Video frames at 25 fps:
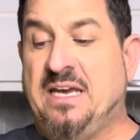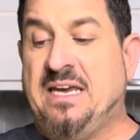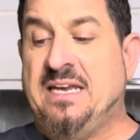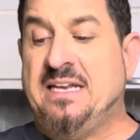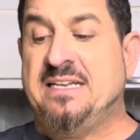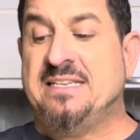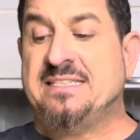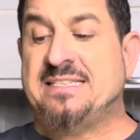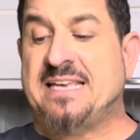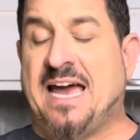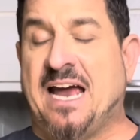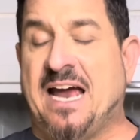It
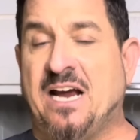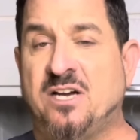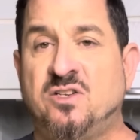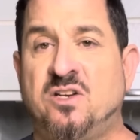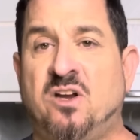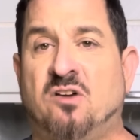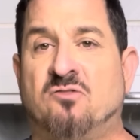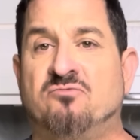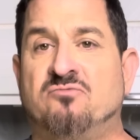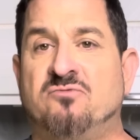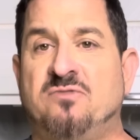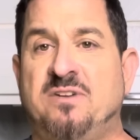is actually
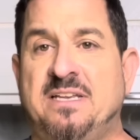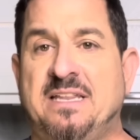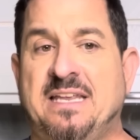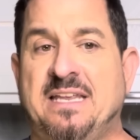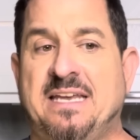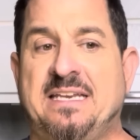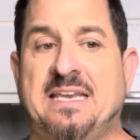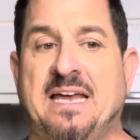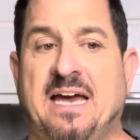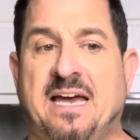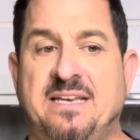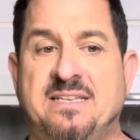a really
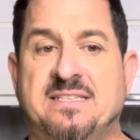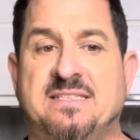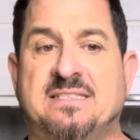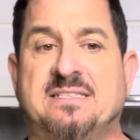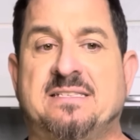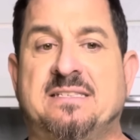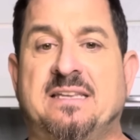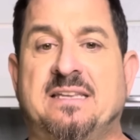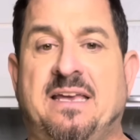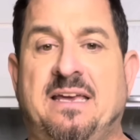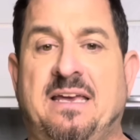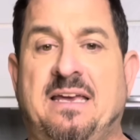
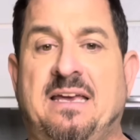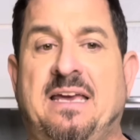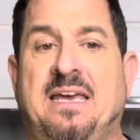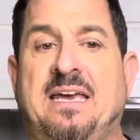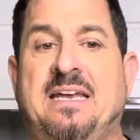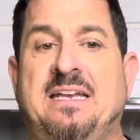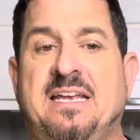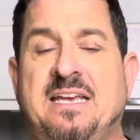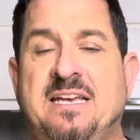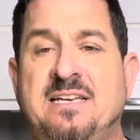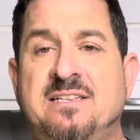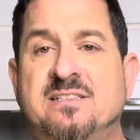nice,
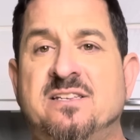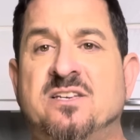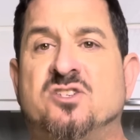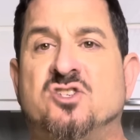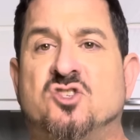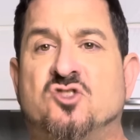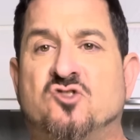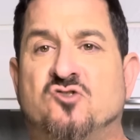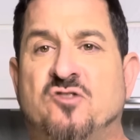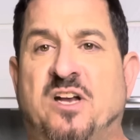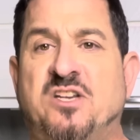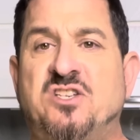it is a
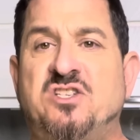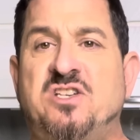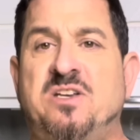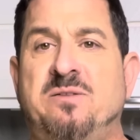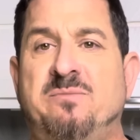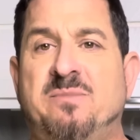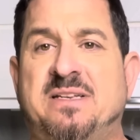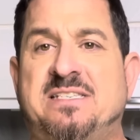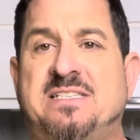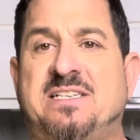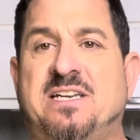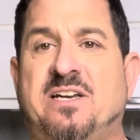stretchy
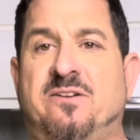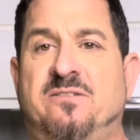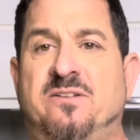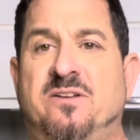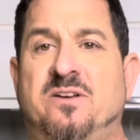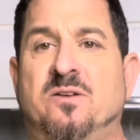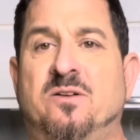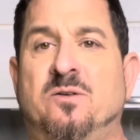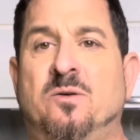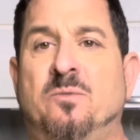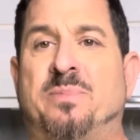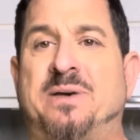
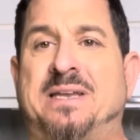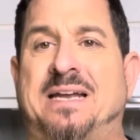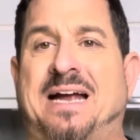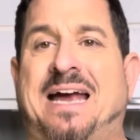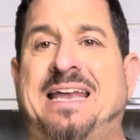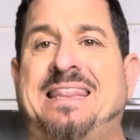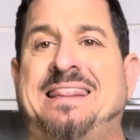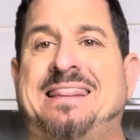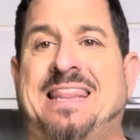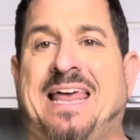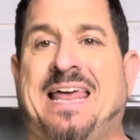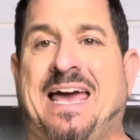material, but
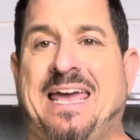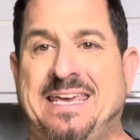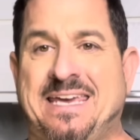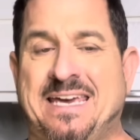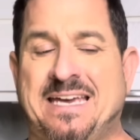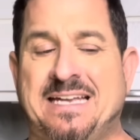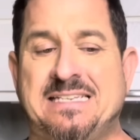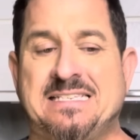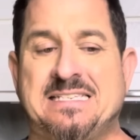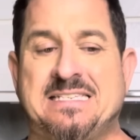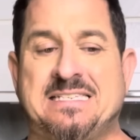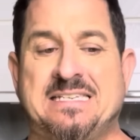I like
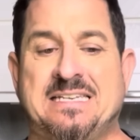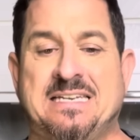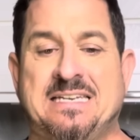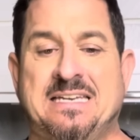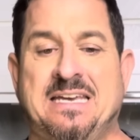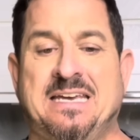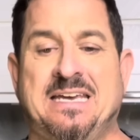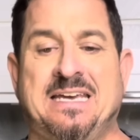it.